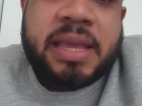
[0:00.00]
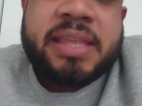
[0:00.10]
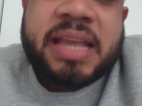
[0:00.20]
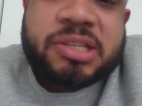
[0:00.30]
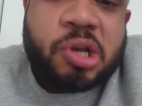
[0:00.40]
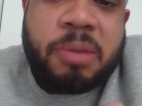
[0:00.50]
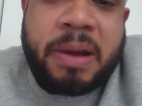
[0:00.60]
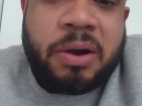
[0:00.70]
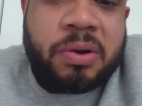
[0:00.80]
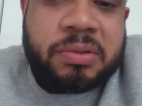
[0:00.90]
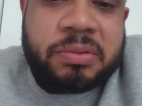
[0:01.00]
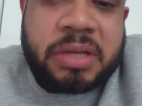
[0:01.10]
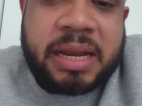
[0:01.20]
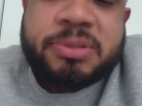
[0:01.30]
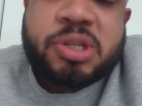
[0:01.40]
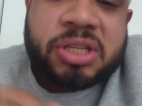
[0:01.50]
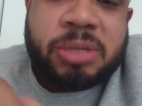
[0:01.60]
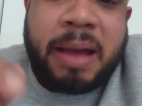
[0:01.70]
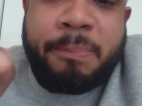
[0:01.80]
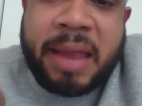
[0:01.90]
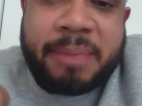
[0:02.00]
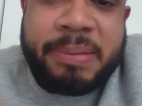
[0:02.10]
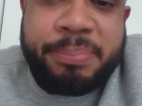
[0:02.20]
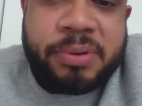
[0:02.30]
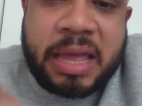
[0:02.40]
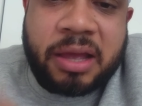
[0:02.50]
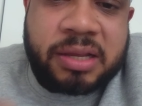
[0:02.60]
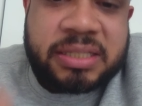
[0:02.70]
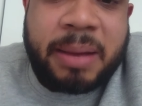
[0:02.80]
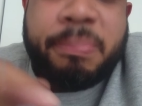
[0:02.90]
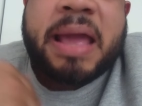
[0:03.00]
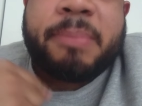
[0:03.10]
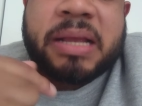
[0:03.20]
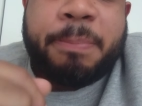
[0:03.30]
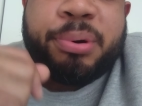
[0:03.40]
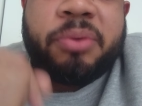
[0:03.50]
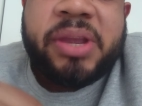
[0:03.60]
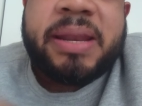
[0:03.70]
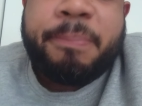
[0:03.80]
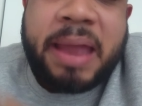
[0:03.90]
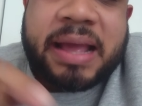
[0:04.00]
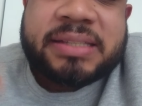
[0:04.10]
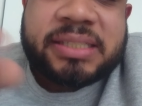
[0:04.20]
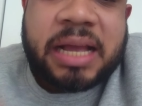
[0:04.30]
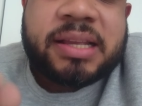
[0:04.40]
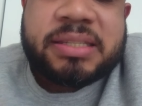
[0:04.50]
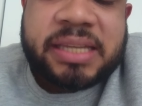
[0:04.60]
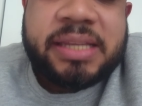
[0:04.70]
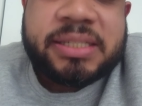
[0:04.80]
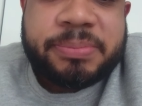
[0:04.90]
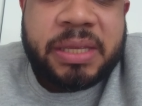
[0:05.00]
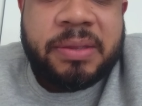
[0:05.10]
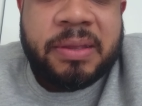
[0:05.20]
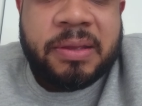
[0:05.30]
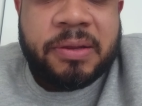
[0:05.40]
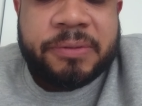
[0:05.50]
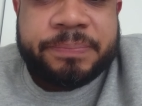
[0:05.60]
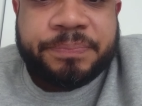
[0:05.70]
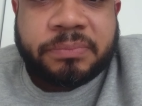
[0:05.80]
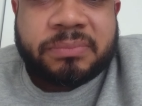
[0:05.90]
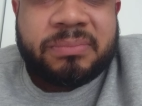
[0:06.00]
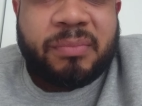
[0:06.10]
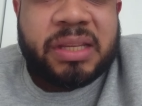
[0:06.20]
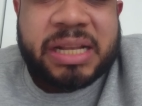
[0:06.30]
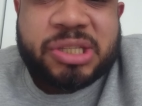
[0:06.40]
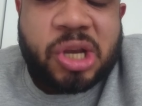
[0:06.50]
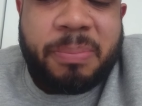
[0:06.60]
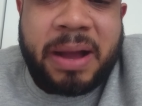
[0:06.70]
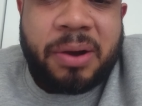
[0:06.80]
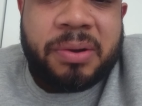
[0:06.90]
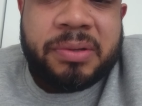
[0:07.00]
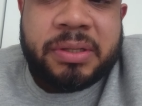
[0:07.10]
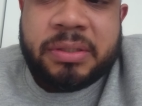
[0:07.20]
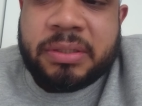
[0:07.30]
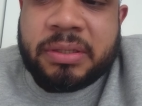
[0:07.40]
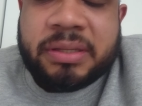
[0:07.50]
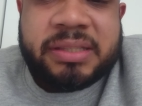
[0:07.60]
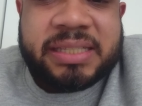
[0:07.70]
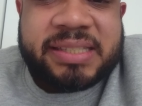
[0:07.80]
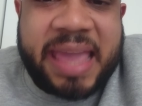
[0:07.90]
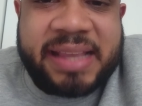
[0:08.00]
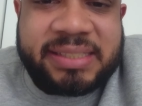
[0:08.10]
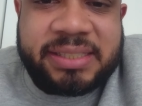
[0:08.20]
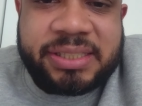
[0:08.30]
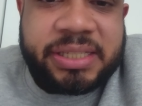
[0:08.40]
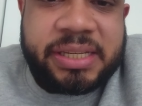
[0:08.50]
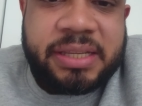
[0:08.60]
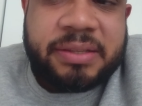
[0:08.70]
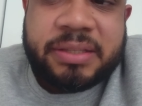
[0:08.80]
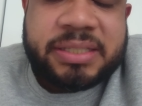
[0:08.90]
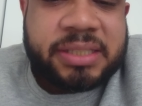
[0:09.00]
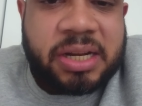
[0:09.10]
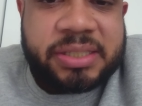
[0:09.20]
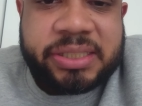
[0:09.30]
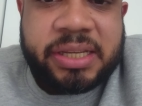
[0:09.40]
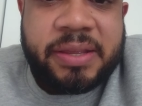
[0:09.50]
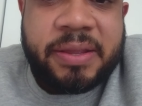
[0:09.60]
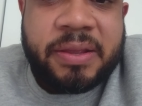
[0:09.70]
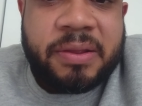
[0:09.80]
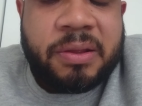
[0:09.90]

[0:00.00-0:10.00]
And y'all talk about, and I'm talking to my black people now, cause I'm black, man. I'm Puerto Rican and black. I, I could say this, man. Y'all talk about this gangster shit, this thug shit.